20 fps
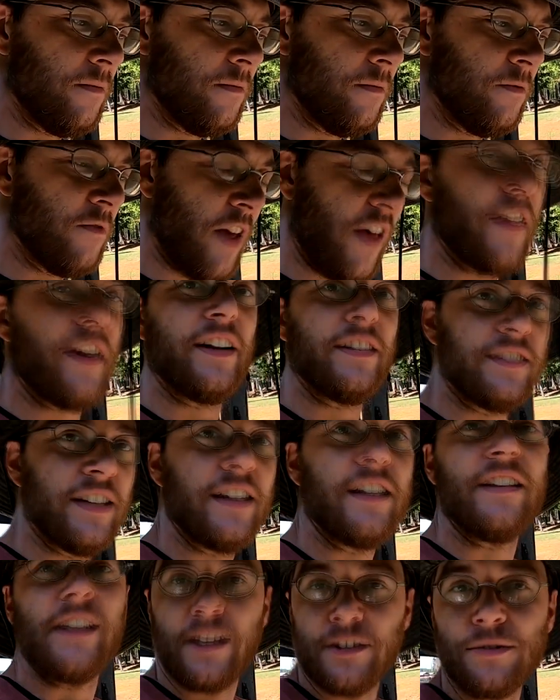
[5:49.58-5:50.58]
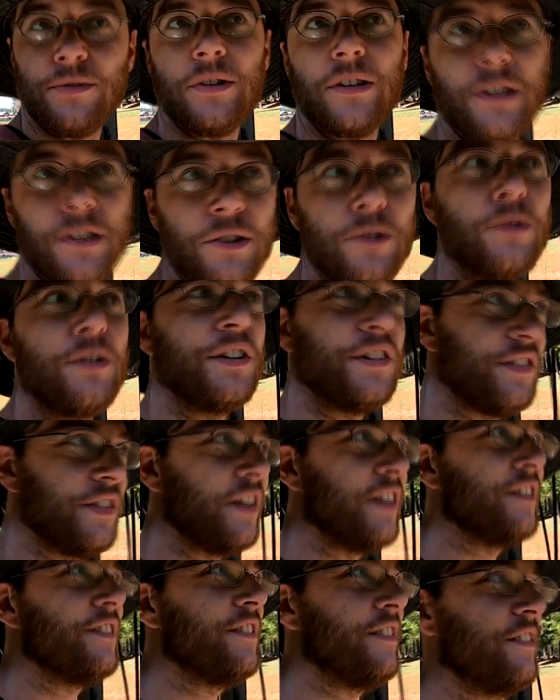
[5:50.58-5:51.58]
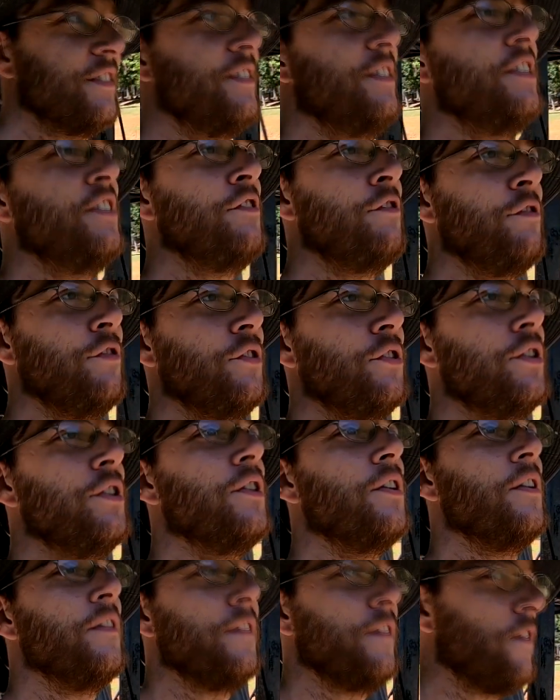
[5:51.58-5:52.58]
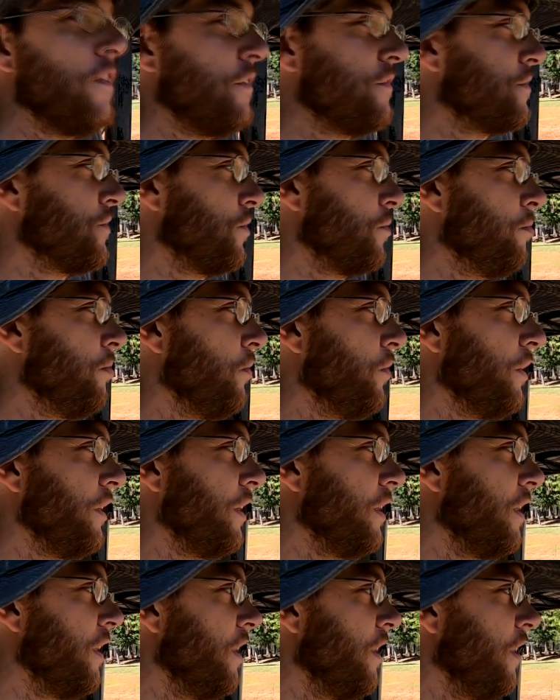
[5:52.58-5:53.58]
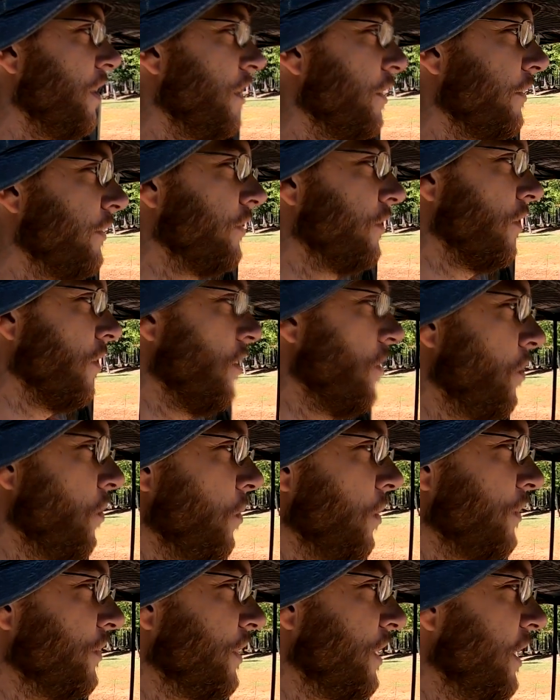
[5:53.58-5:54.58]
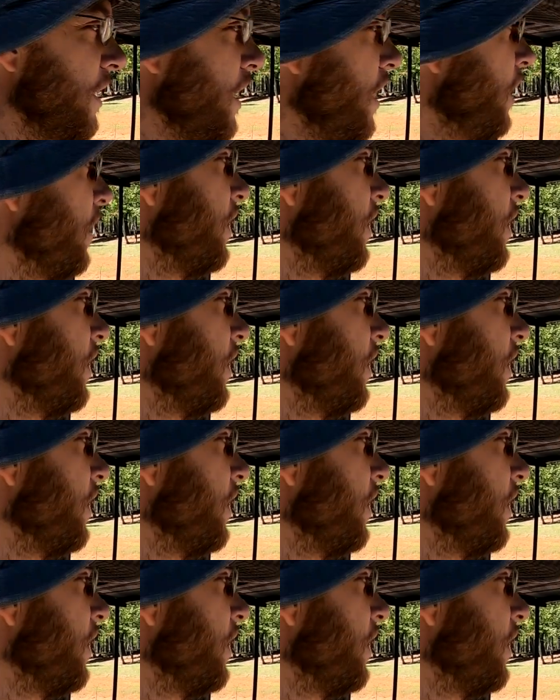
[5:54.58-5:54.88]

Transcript: Now that I say that, that's what we're gonna do. We're gonna set it in 16 foot on the offshore point. So let's get out